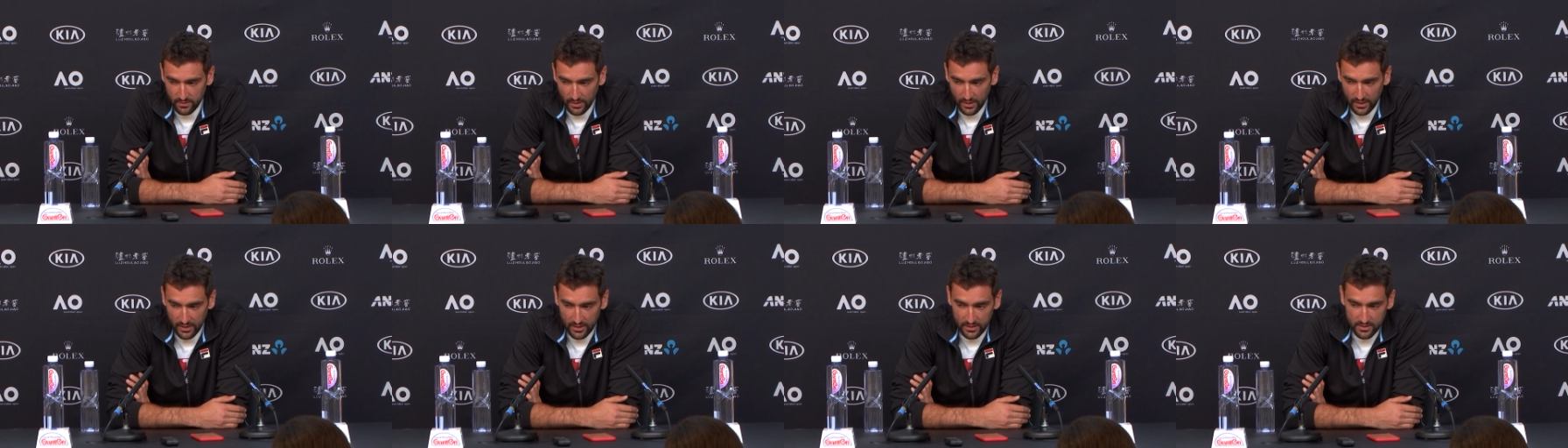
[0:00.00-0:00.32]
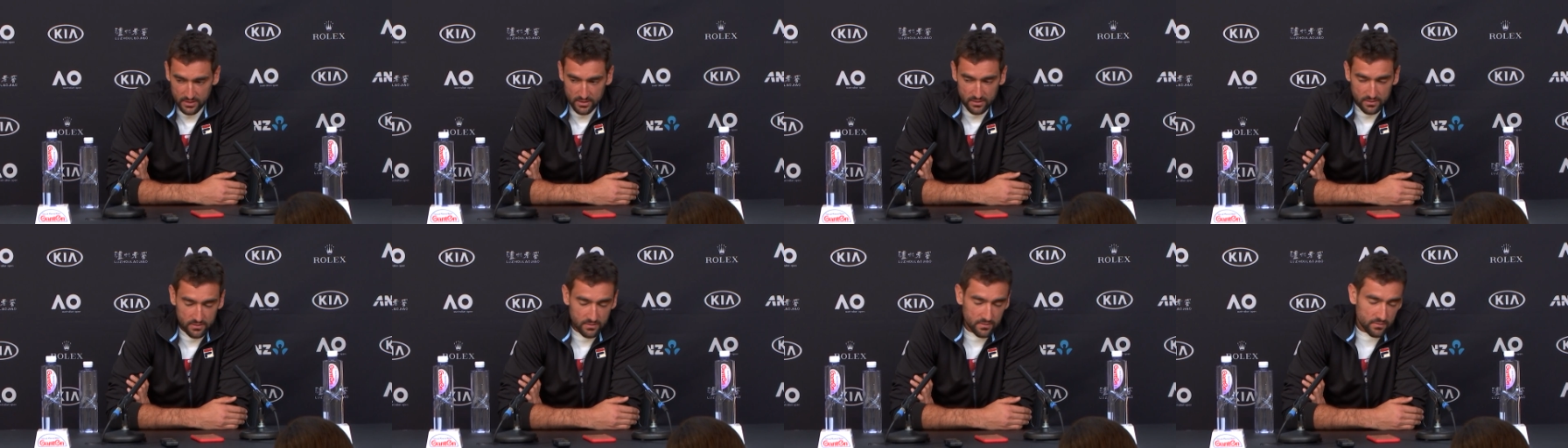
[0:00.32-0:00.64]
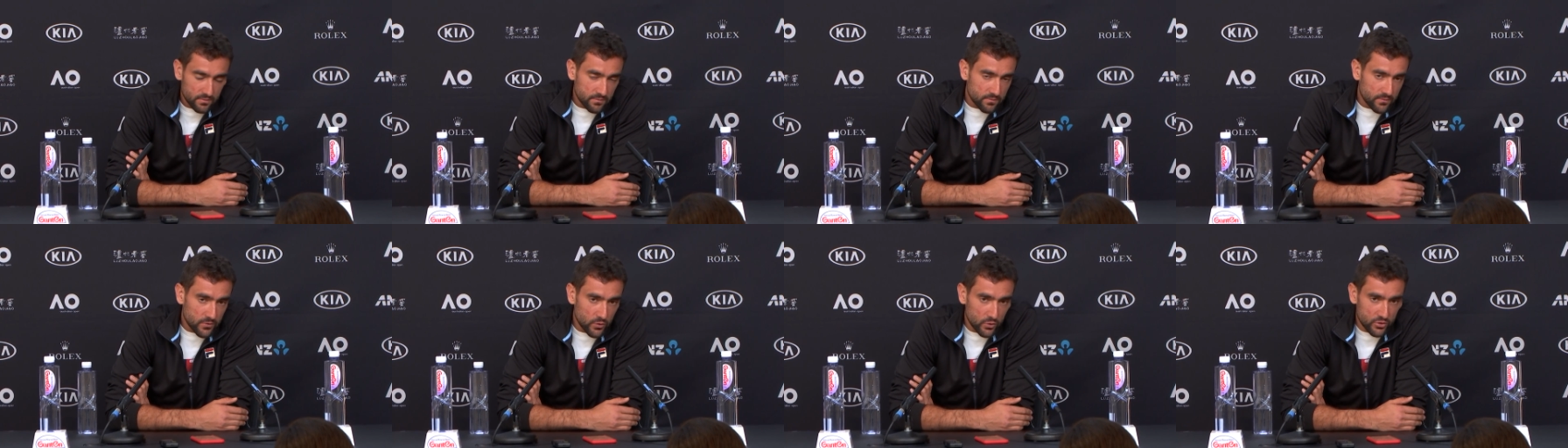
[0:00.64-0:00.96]
I had
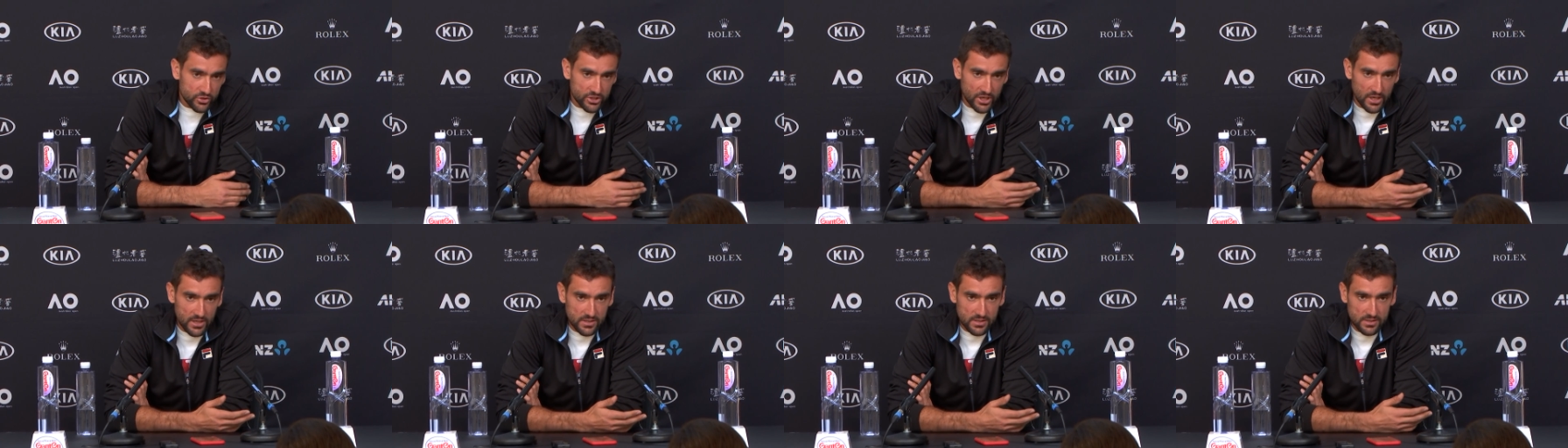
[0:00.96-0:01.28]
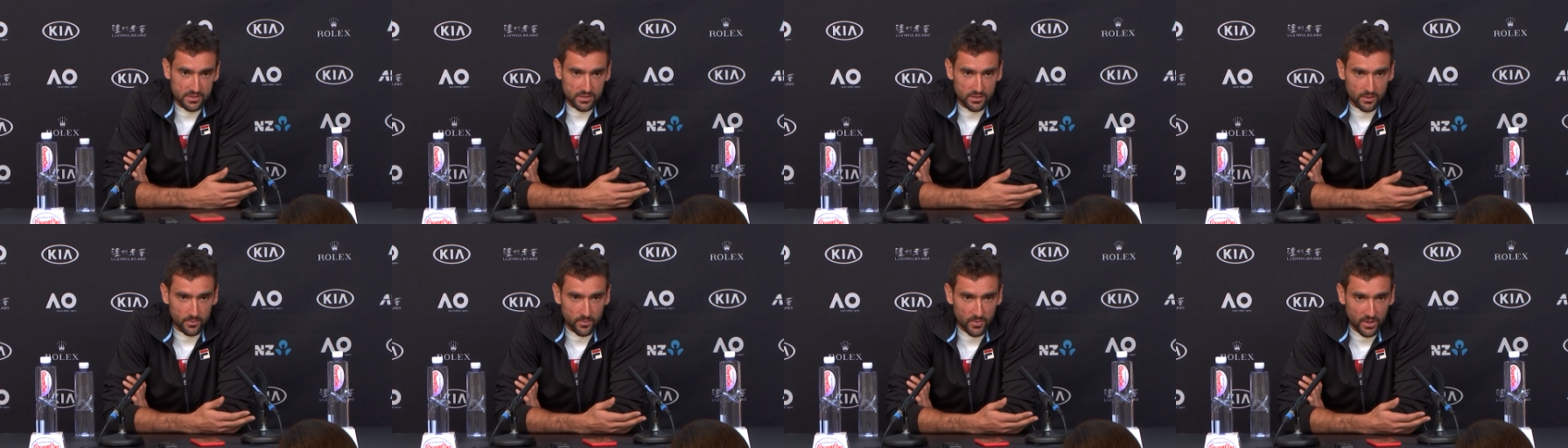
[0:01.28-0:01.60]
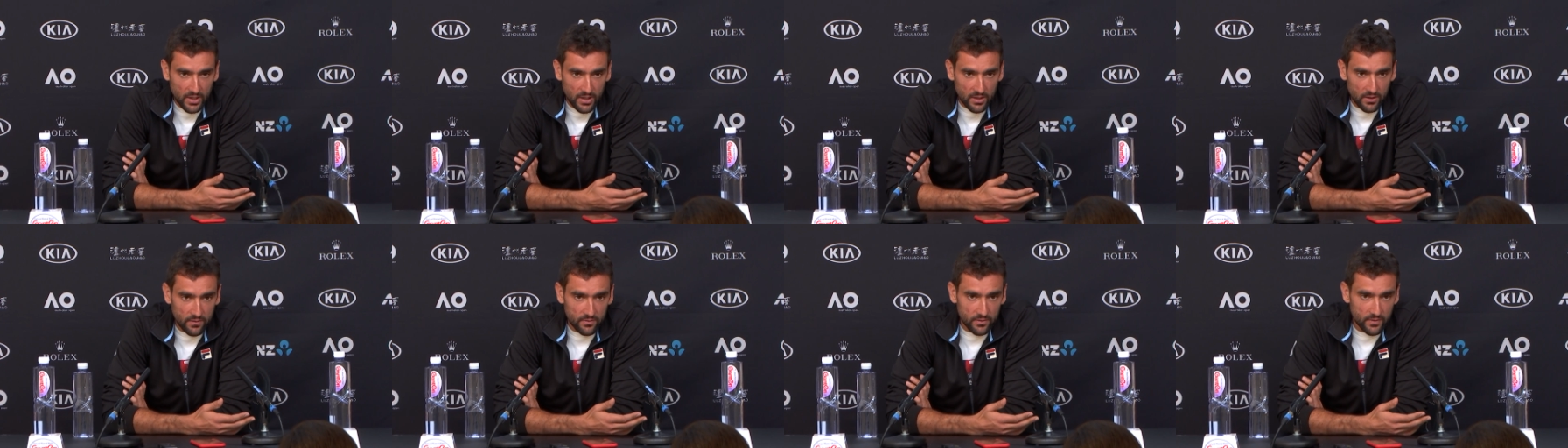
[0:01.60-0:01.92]
a few chances at the
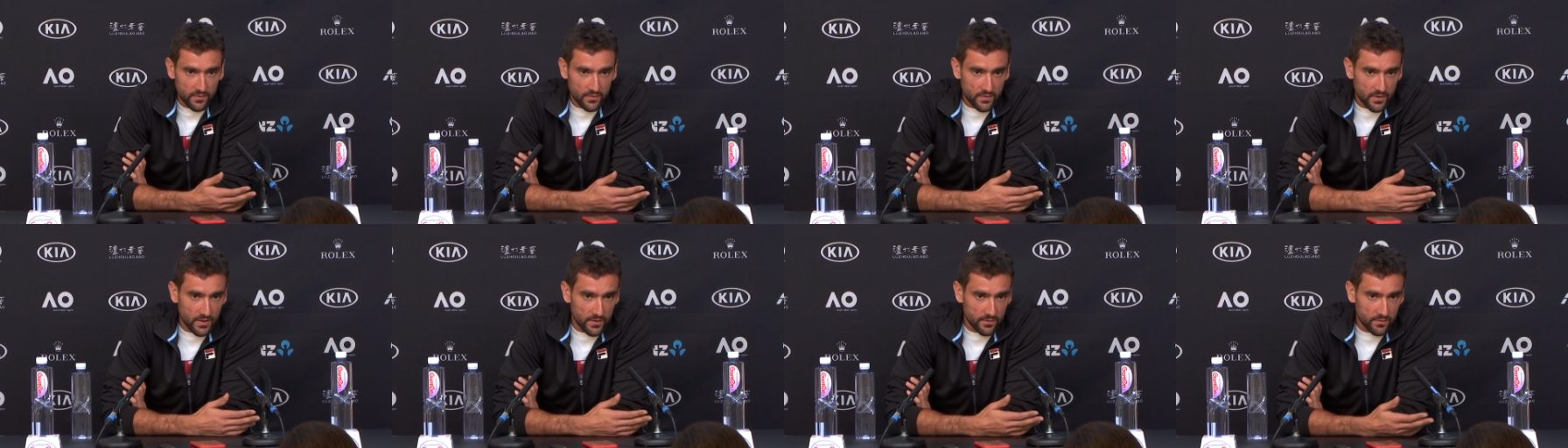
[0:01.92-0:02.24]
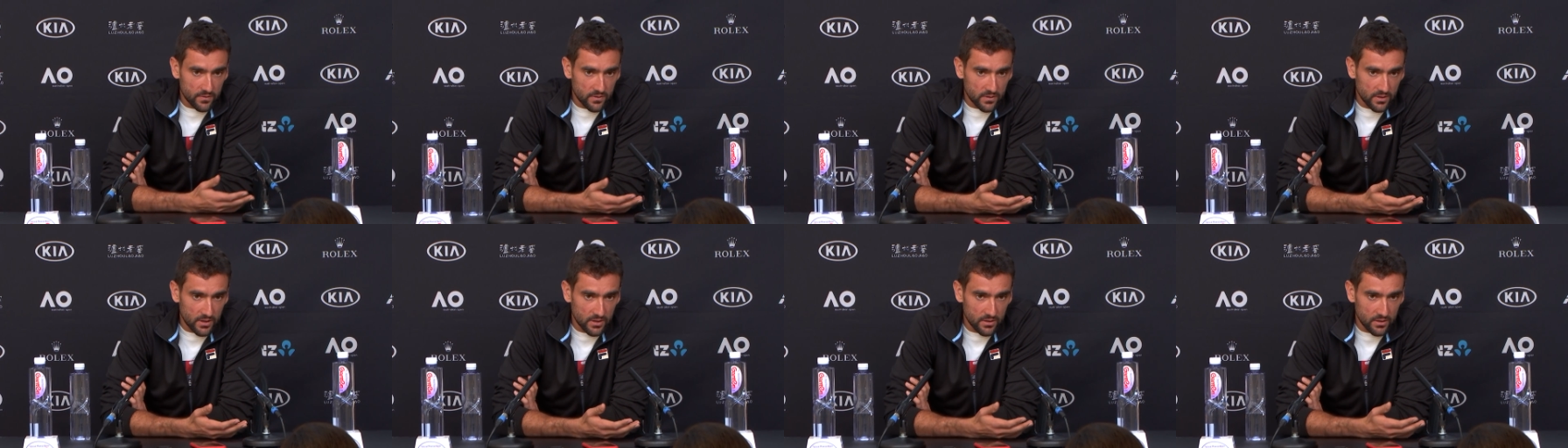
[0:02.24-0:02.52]
beginning of the fifth,